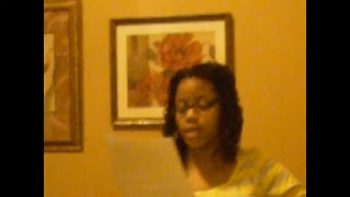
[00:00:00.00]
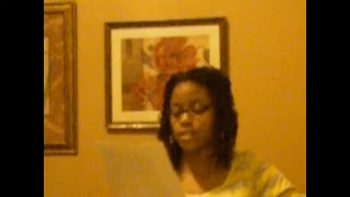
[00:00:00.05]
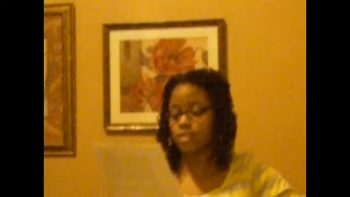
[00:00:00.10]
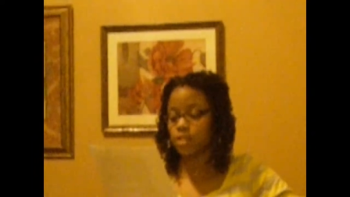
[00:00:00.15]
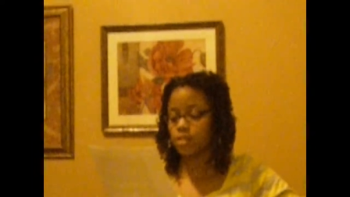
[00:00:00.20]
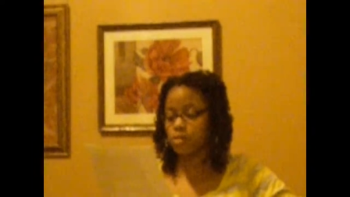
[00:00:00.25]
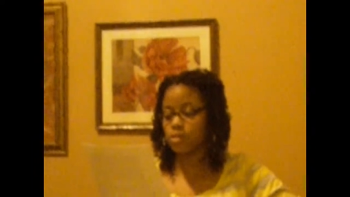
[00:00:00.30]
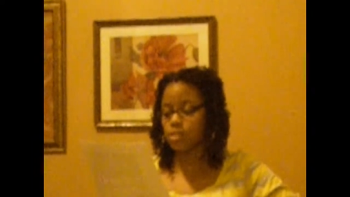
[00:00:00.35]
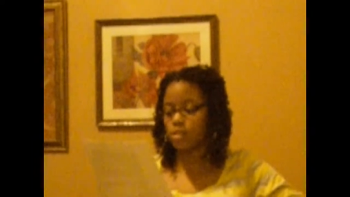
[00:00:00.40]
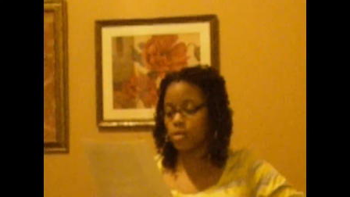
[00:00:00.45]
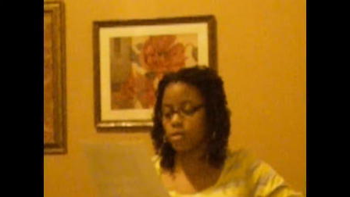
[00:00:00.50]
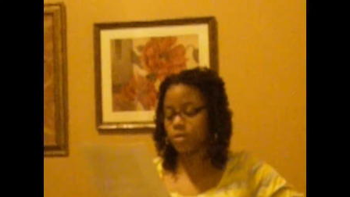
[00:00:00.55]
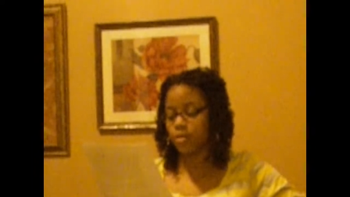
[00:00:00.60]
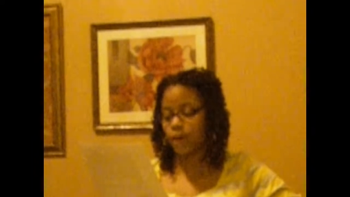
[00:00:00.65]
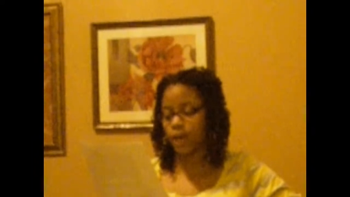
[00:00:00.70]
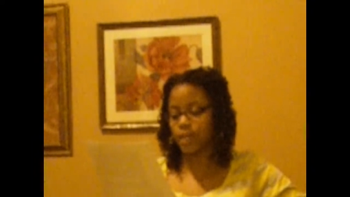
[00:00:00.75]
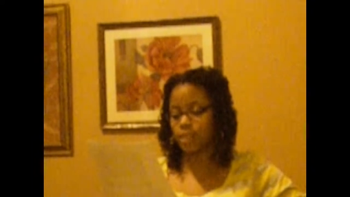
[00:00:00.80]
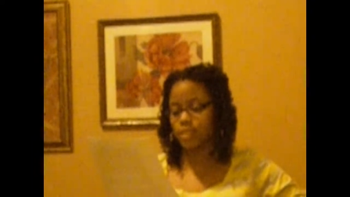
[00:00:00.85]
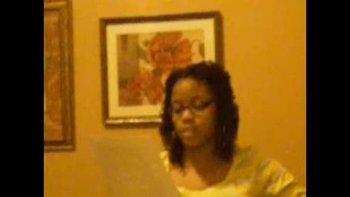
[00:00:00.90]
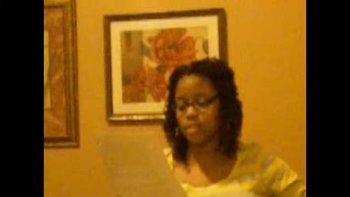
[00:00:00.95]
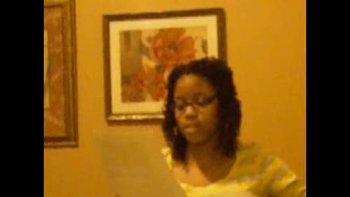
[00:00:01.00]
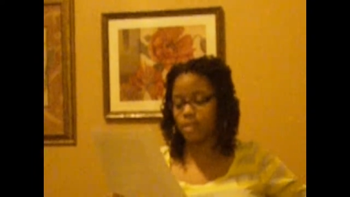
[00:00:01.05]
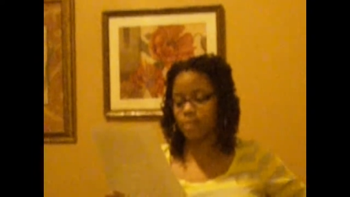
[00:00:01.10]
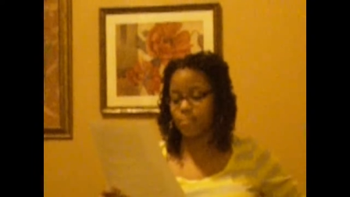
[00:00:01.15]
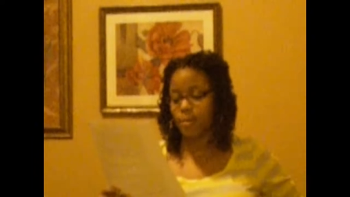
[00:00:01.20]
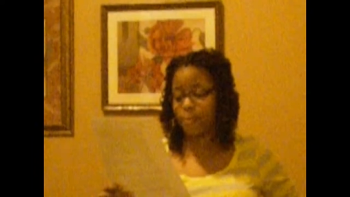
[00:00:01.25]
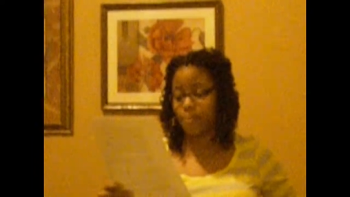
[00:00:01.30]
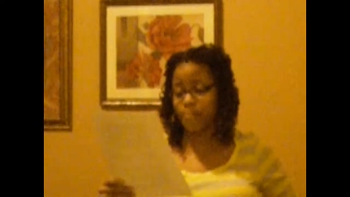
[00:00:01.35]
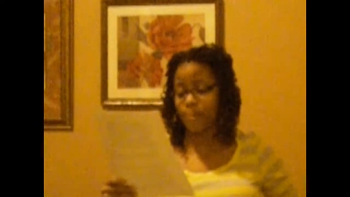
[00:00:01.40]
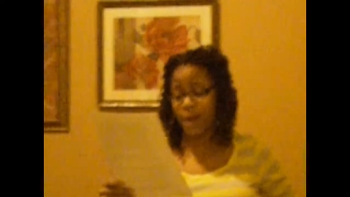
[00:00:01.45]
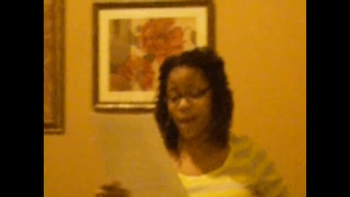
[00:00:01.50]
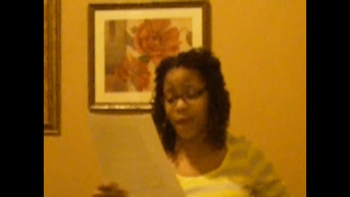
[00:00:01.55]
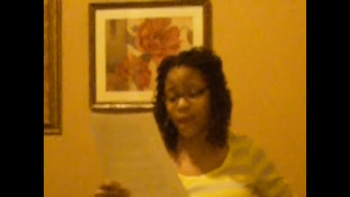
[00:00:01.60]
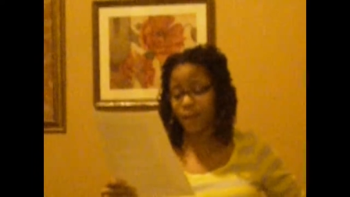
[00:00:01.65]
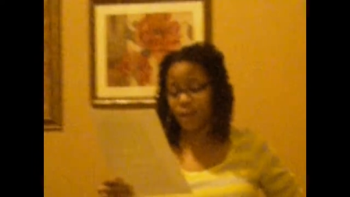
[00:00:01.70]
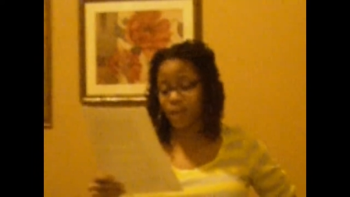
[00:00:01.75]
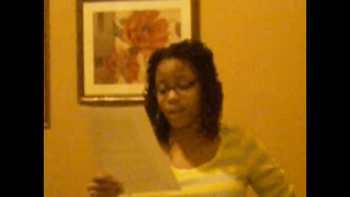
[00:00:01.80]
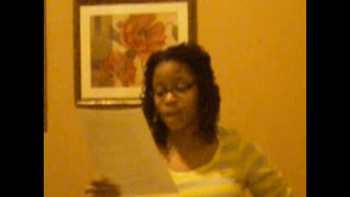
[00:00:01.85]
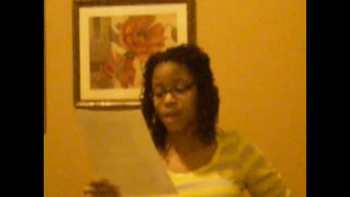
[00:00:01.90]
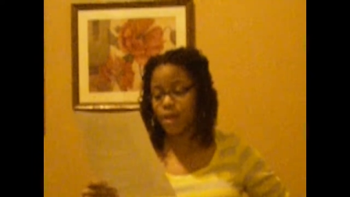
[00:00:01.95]
a bad sickle cell crisis in my
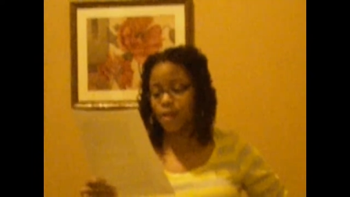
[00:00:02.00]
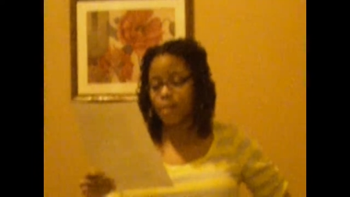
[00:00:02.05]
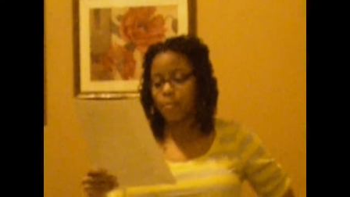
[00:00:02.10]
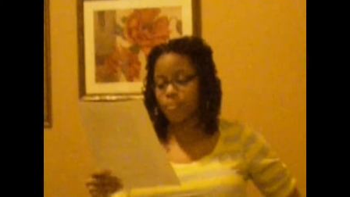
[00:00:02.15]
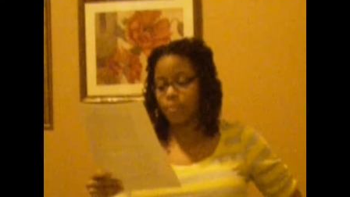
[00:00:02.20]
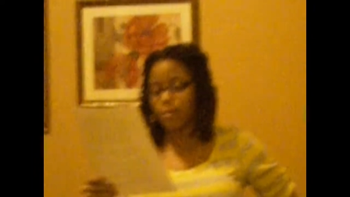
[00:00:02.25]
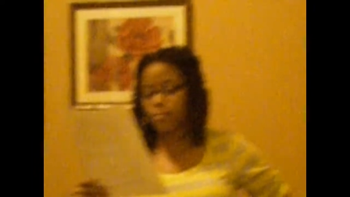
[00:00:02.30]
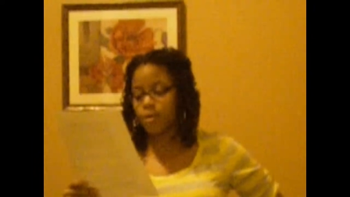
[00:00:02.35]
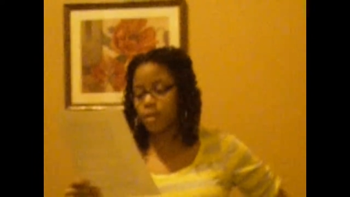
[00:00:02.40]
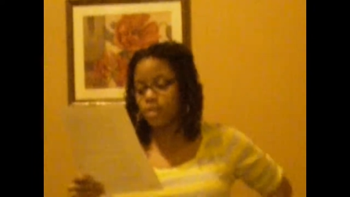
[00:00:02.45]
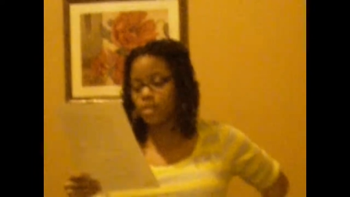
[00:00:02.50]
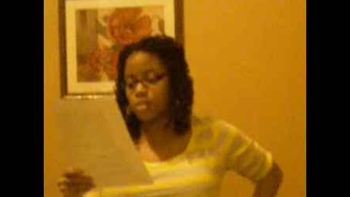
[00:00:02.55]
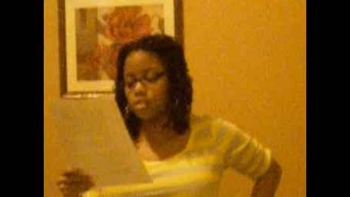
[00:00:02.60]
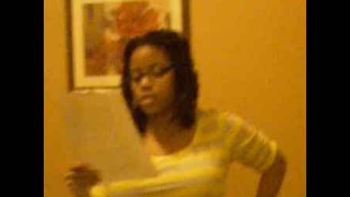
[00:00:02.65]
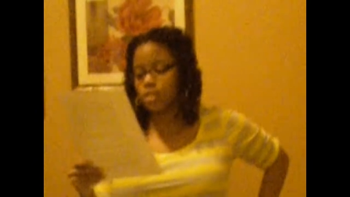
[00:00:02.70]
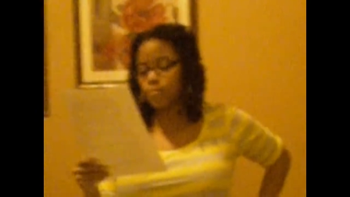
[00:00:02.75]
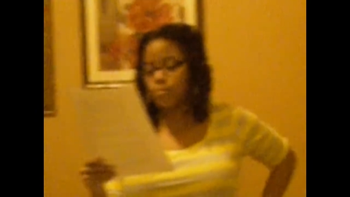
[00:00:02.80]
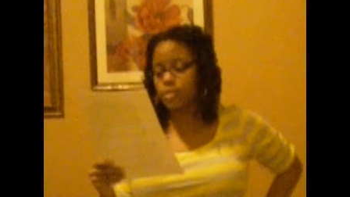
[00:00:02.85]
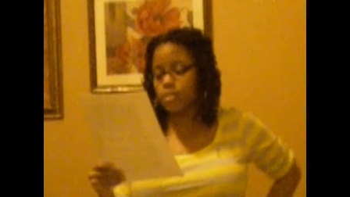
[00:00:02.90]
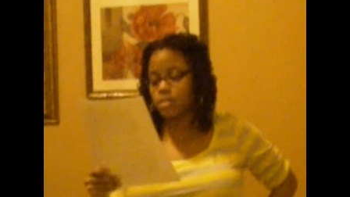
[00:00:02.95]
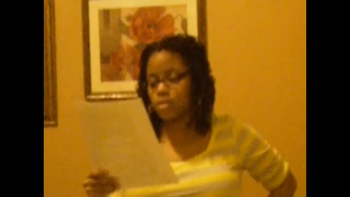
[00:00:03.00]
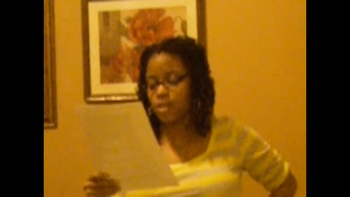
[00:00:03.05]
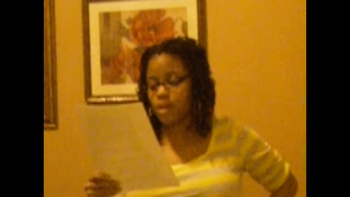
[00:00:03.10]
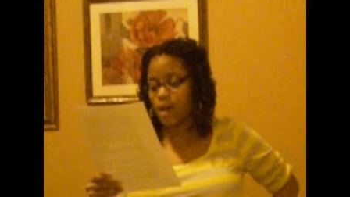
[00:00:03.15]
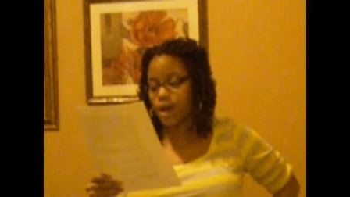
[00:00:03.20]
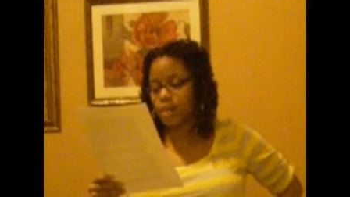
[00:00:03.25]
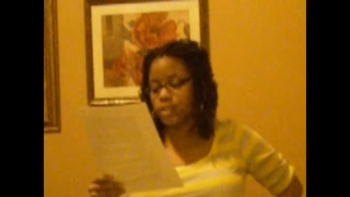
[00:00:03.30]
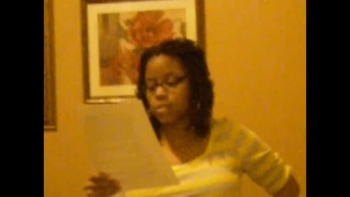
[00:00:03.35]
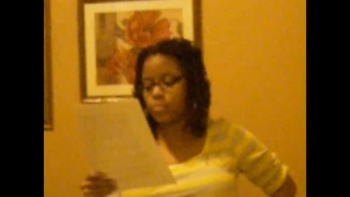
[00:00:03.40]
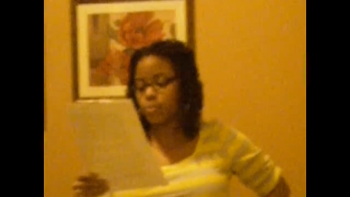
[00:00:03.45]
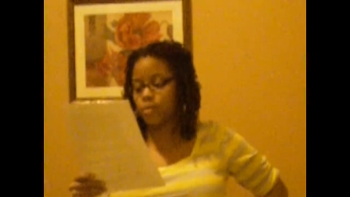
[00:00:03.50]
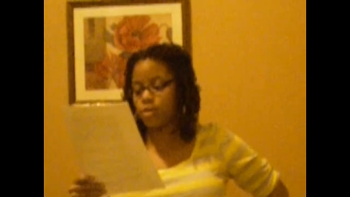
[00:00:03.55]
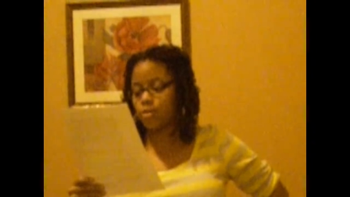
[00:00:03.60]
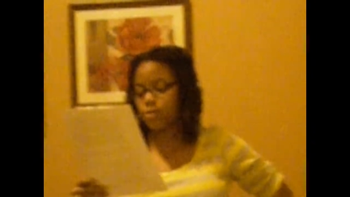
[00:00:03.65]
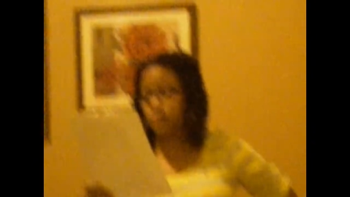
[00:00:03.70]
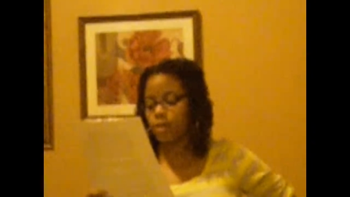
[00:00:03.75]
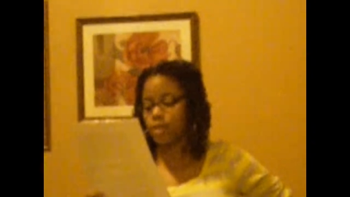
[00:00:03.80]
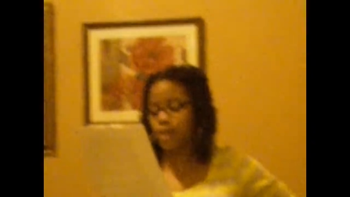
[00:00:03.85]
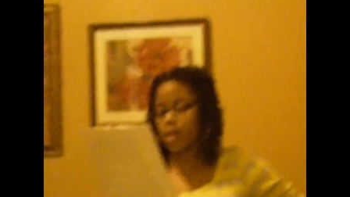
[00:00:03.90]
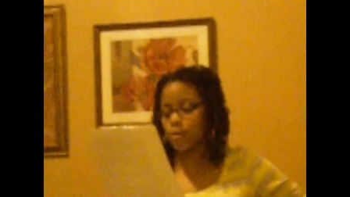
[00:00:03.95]
back. My mother took me to the
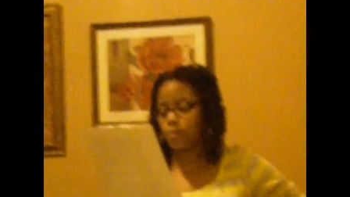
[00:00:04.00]
hospital,